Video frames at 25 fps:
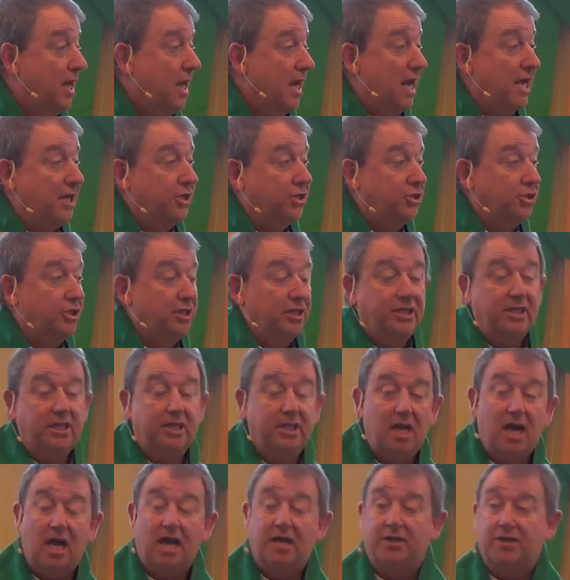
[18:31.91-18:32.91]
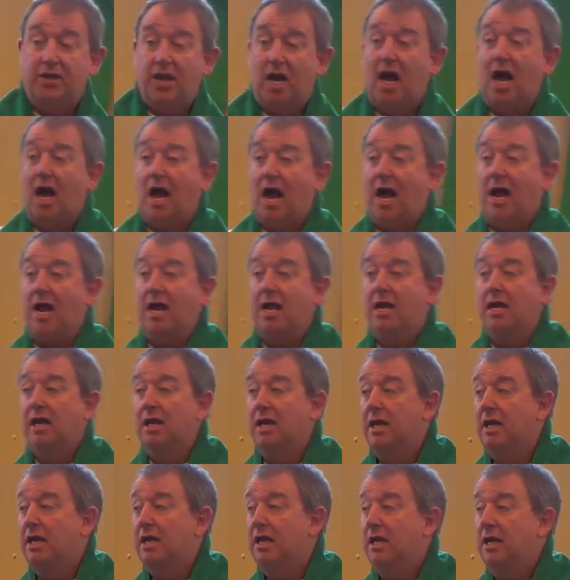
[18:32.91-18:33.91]
and she did not
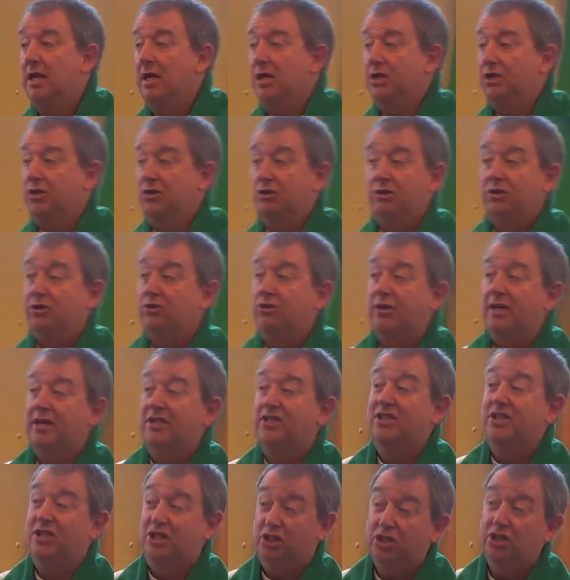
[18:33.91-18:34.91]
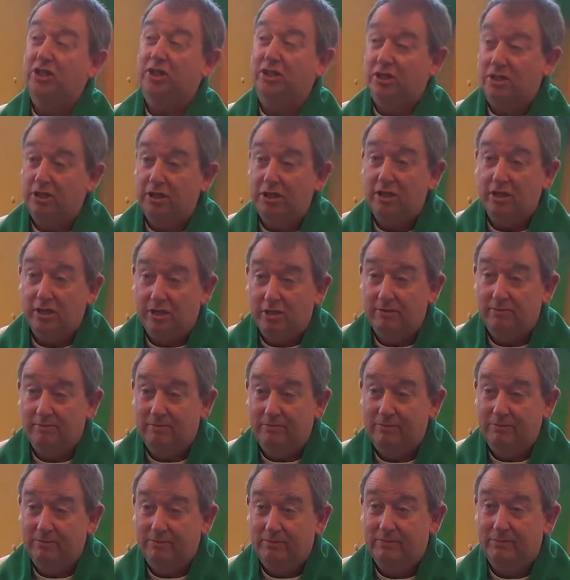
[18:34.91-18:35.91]
die, she transitioned,
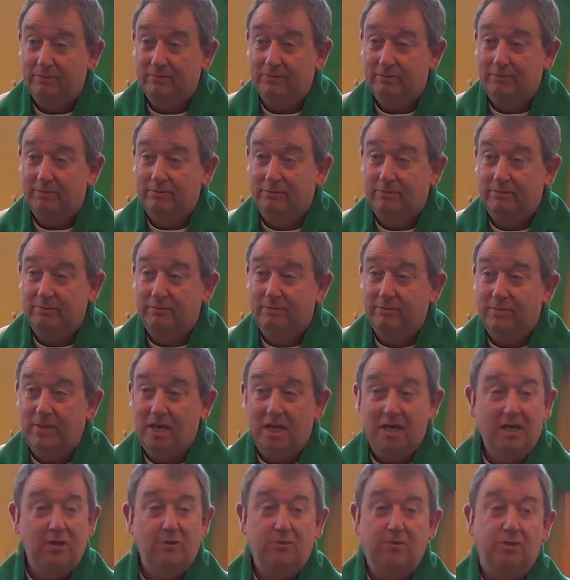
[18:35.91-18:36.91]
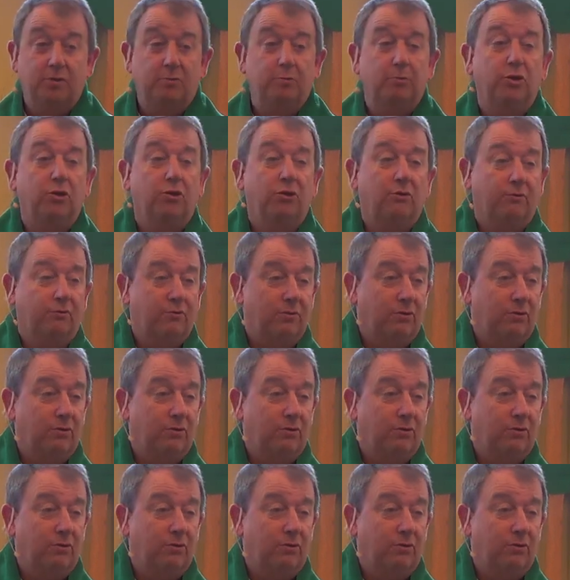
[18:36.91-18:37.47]
and it was beautiful.